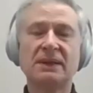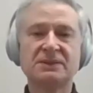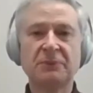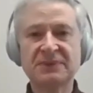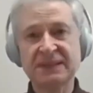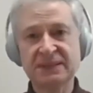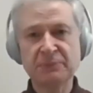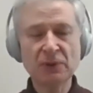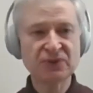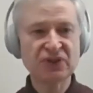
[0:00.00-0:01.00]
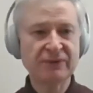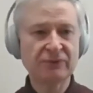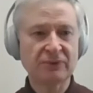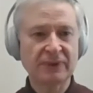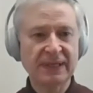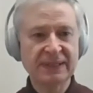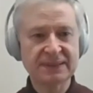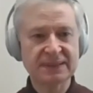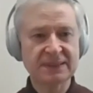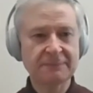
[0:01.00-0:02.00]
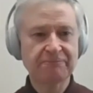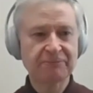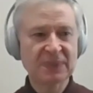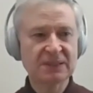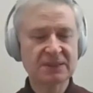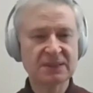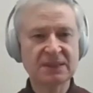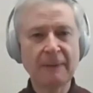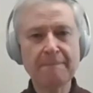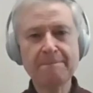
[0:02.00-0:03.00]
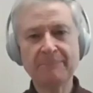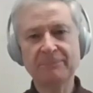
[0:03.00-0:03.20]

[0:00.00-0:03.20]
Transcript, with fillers: I suppose that its most general, it's some